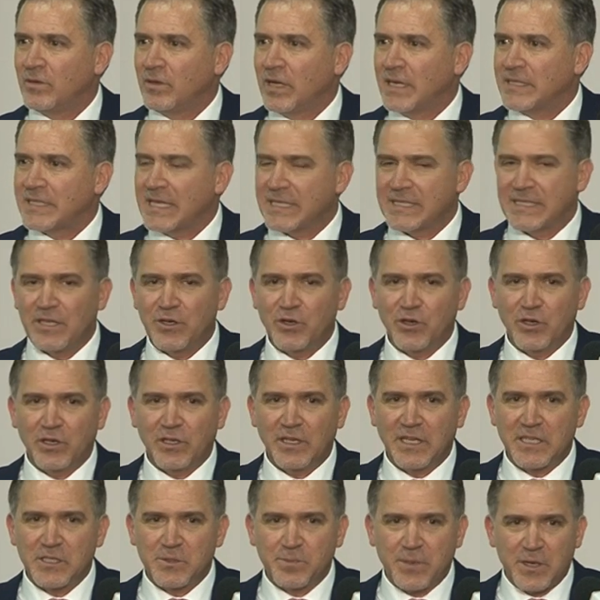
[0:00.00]
as I said
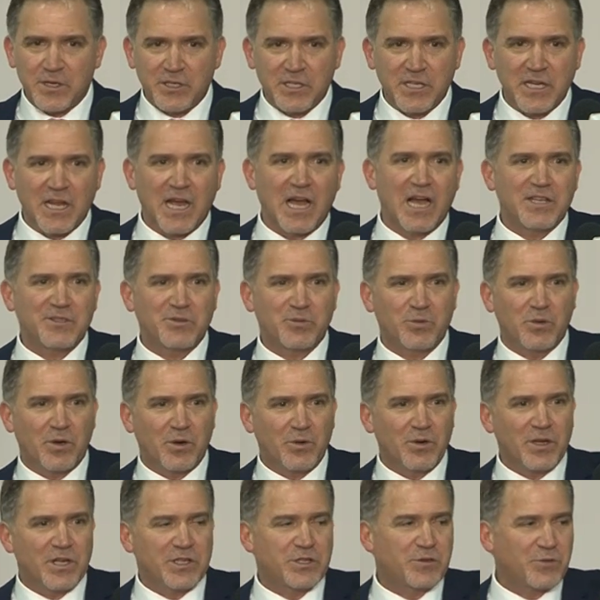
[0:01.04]
earlier, especially us who are
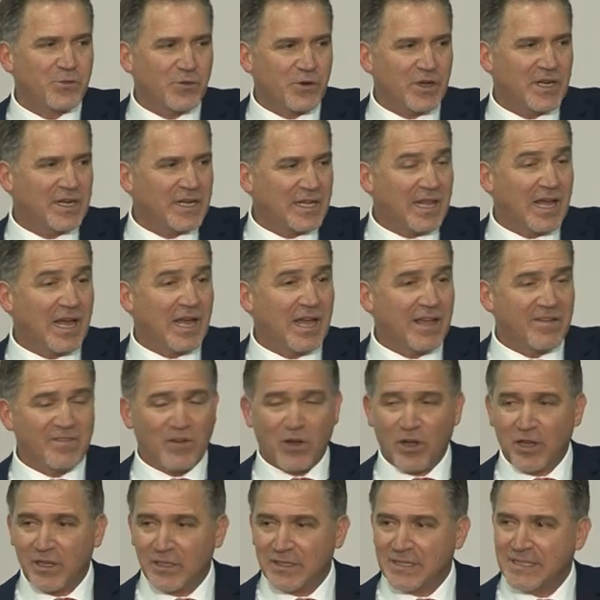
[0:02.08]
rich, free, and alive
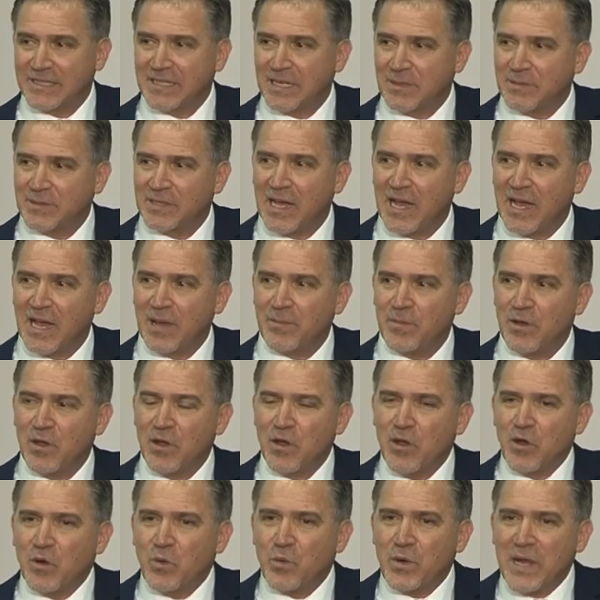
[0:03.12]
all at the same time,
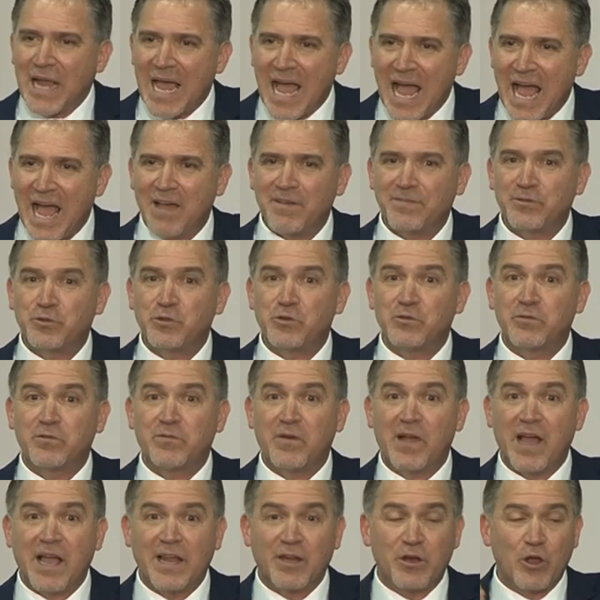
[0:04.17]
we have to
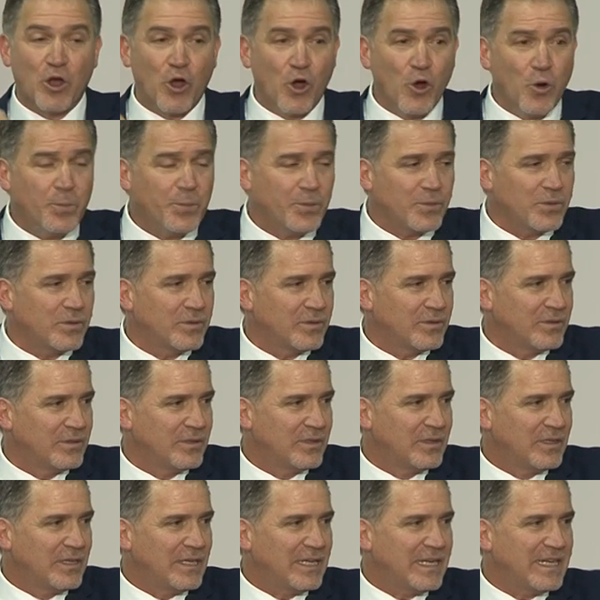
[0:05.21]
find hope
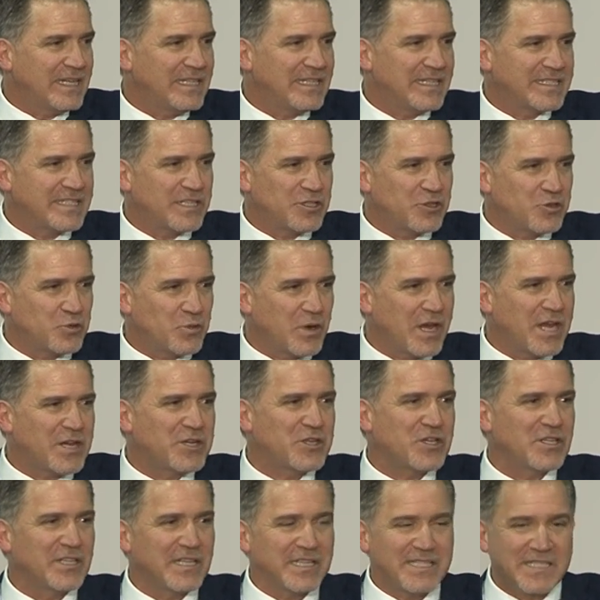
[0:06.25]
in a
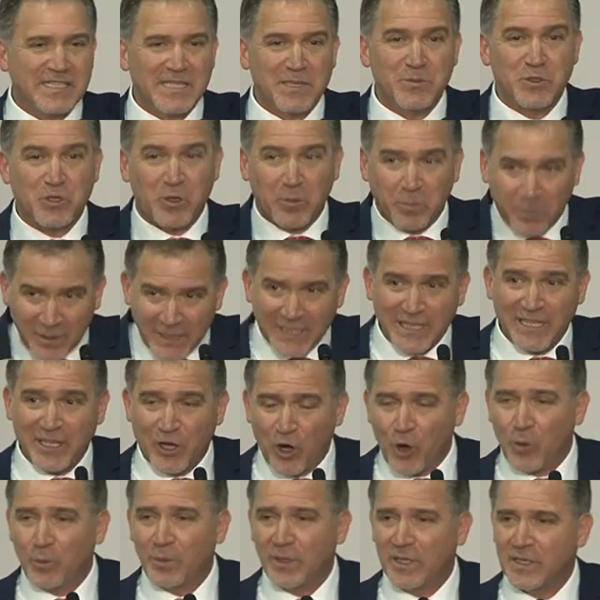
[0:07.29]
situation that seems completely
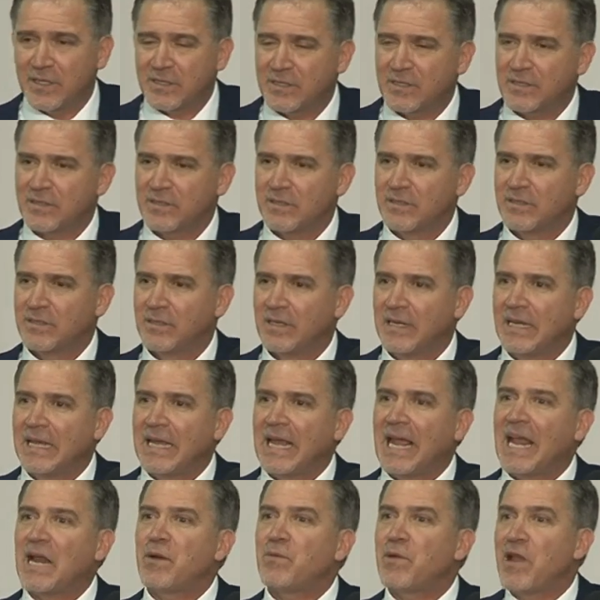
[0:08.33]
hopeless,
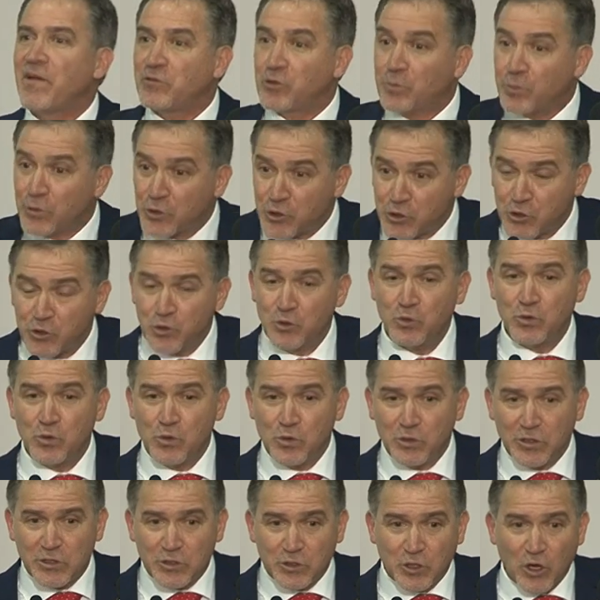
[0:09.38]
and we have to
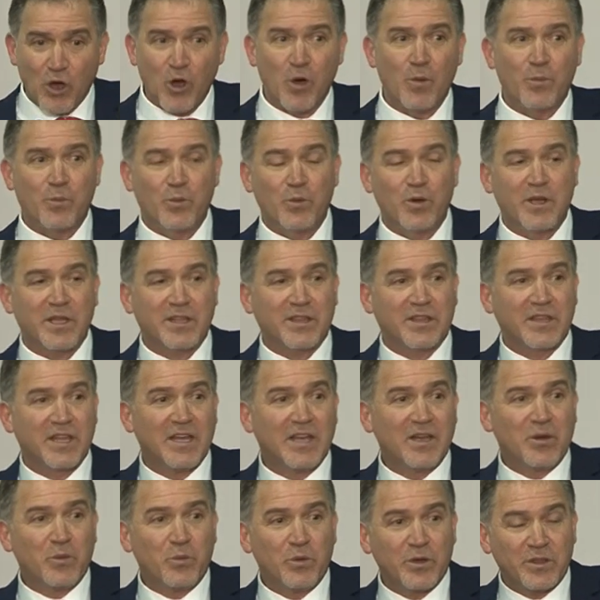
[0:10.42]
pursue this hope with
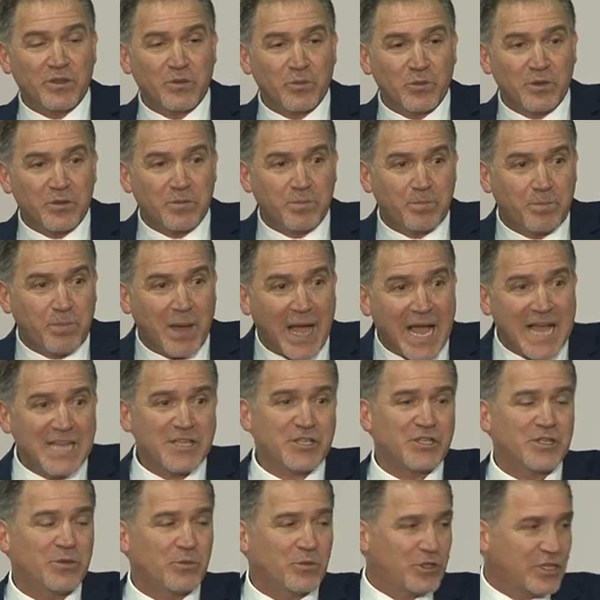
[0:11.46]

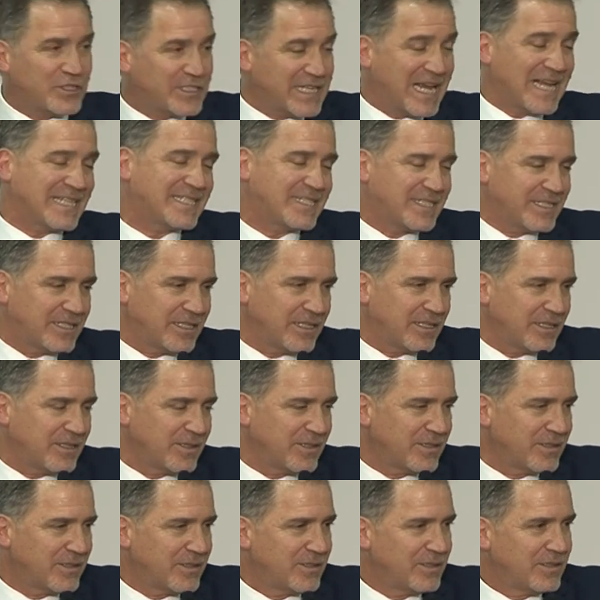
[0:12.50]
passion, with audacity,
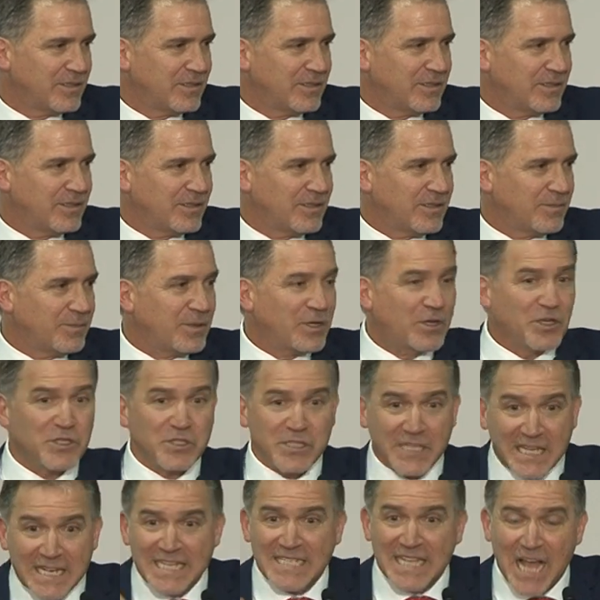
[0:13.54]
because
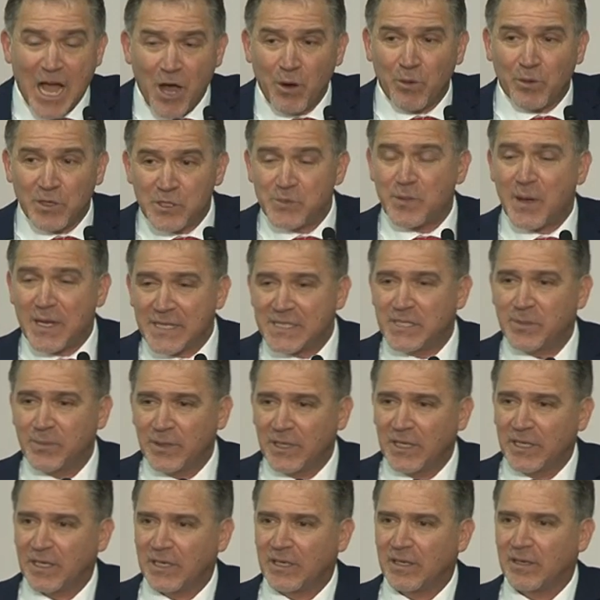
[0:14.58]
it is our
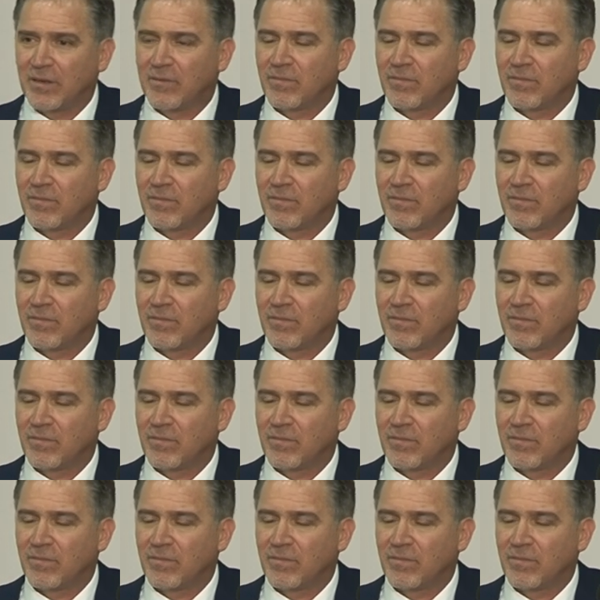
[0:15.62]
responsibility.